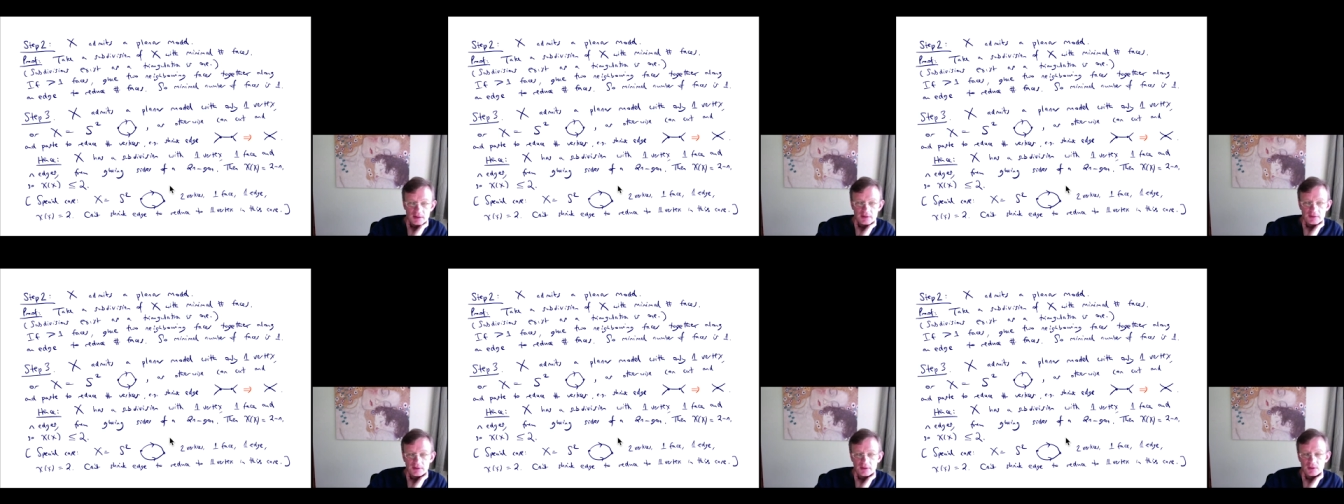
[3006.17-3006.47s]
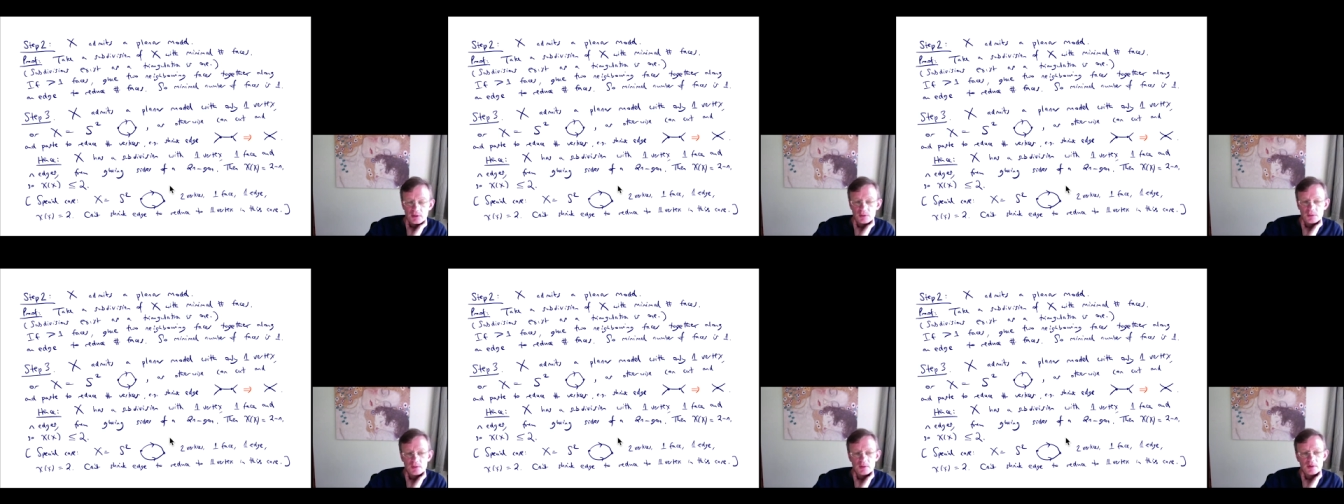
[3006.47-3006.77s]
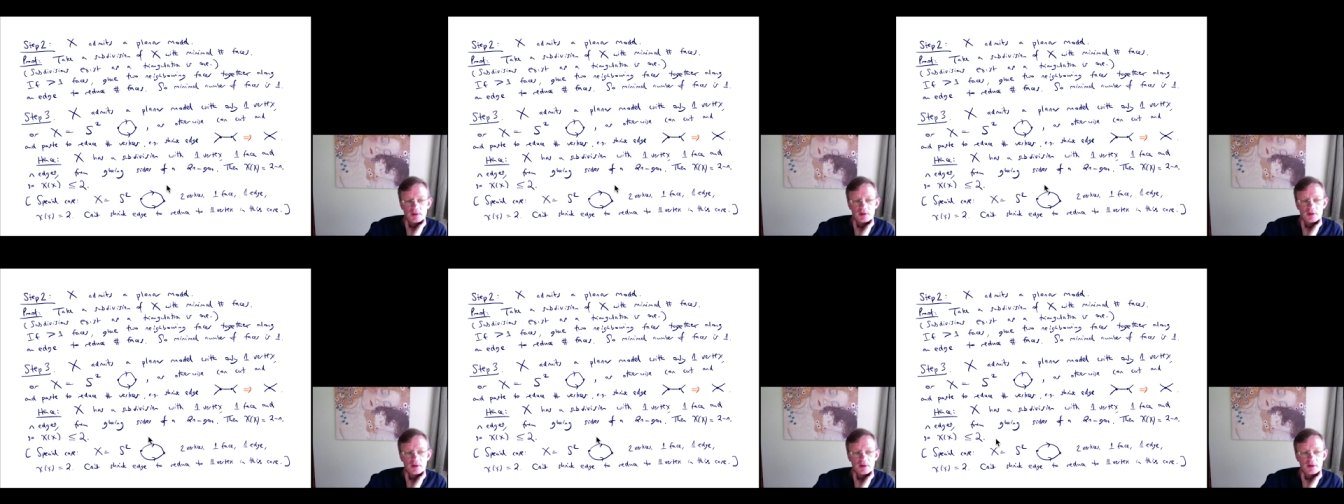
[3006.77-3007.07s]
so
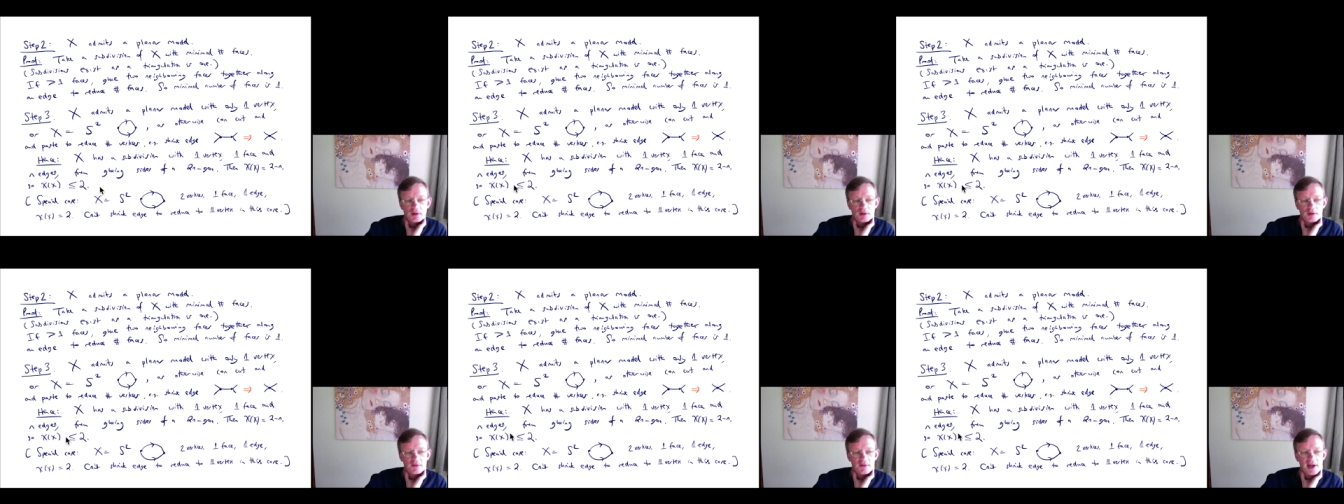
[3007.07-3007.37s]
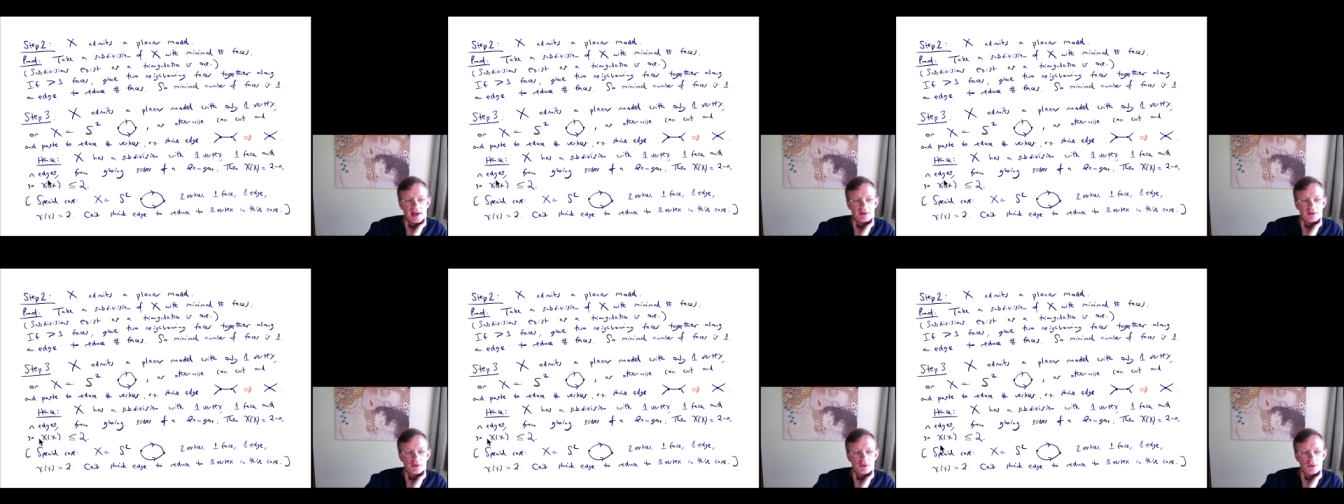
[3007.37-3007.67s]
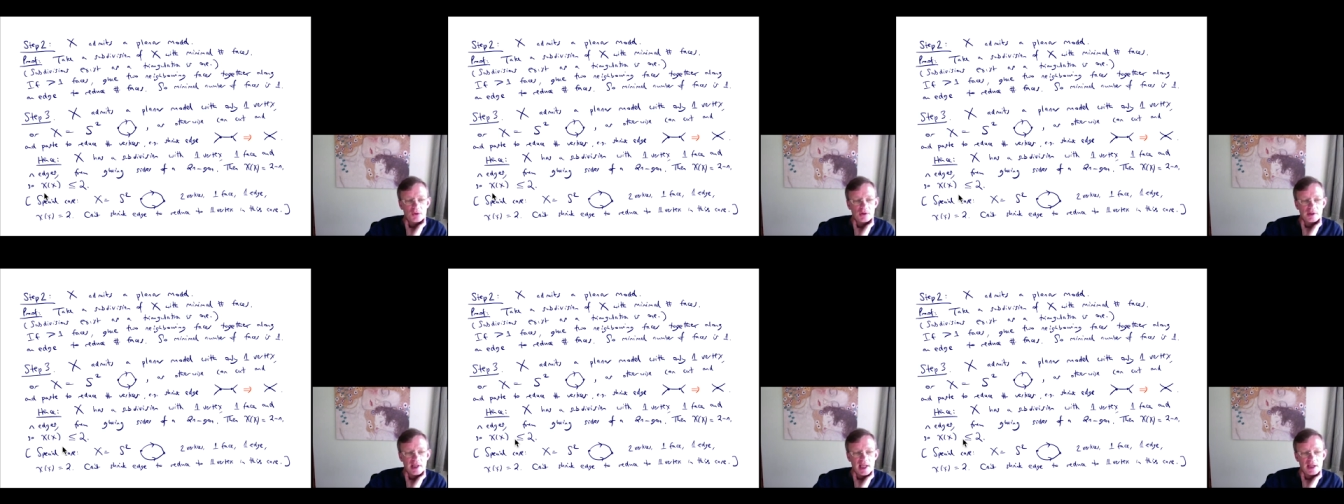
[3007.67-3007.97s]
The fact that the
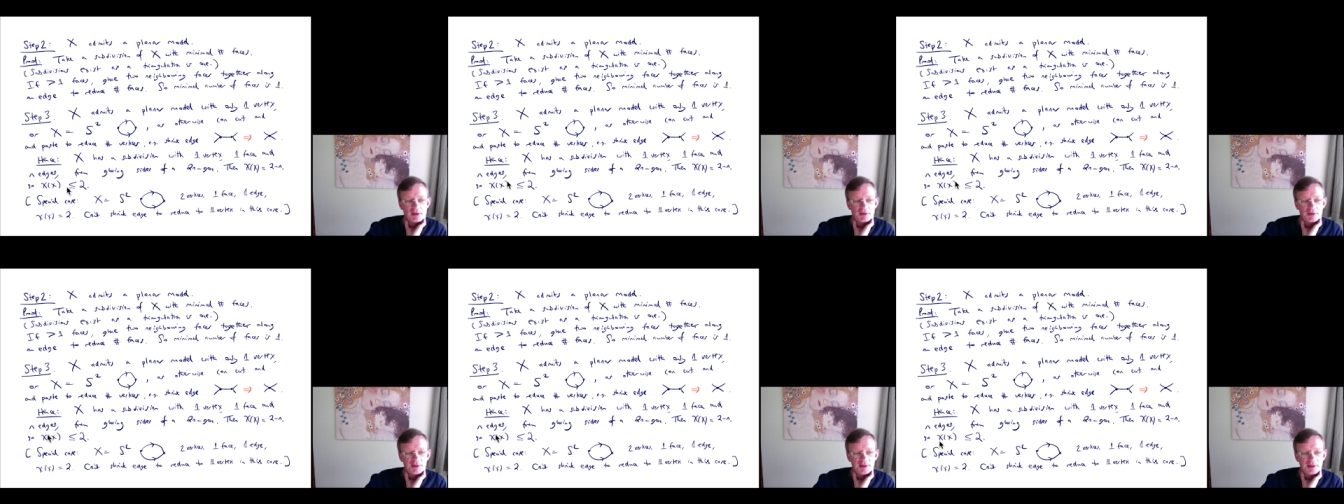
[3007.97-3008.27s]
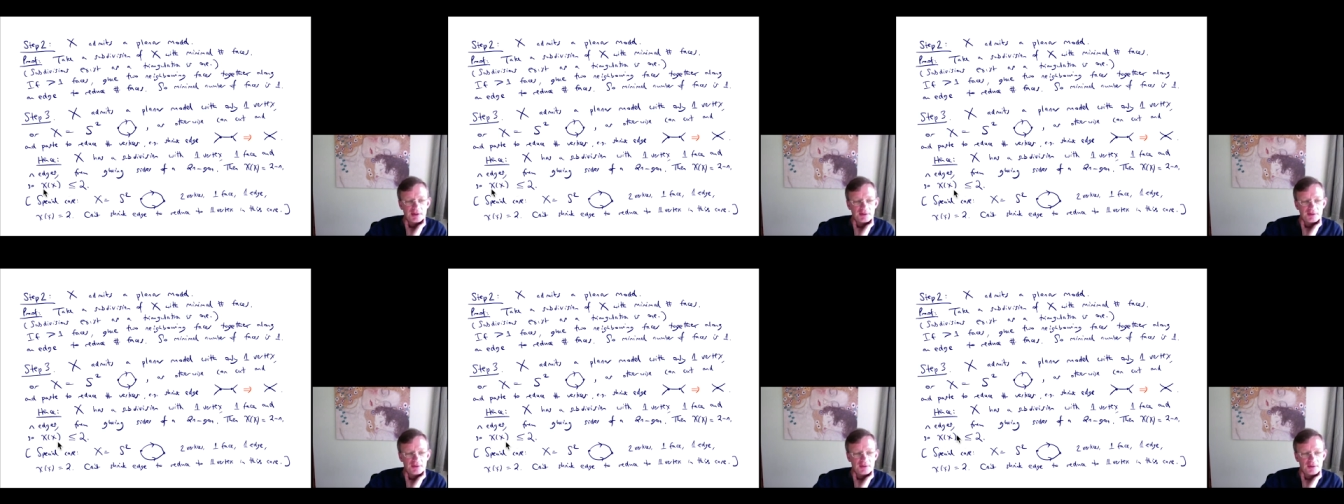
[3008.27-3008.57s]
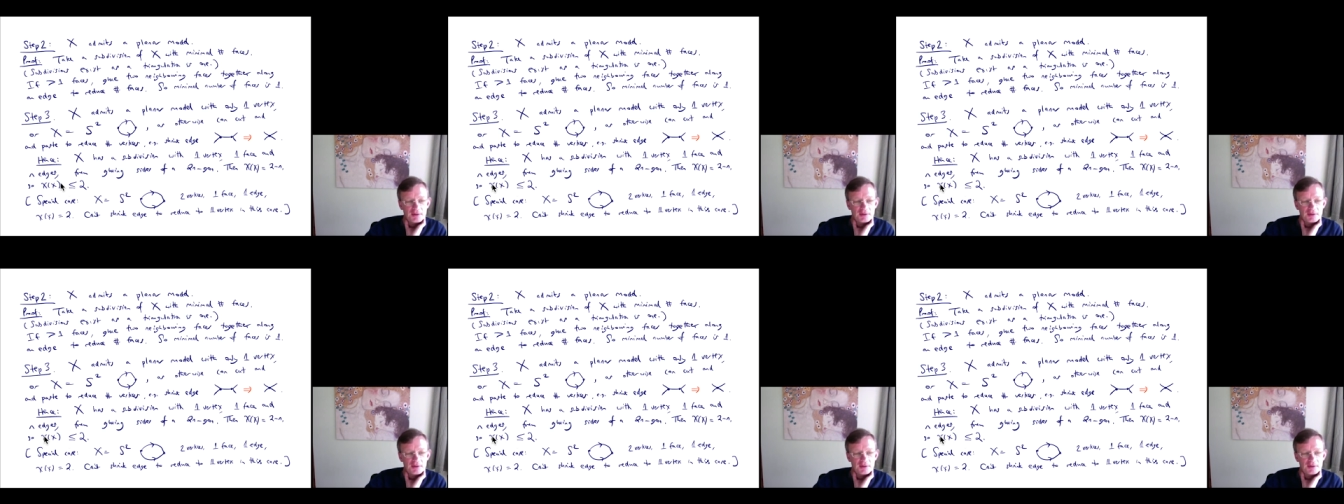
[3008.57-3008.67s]
Euler characteristic of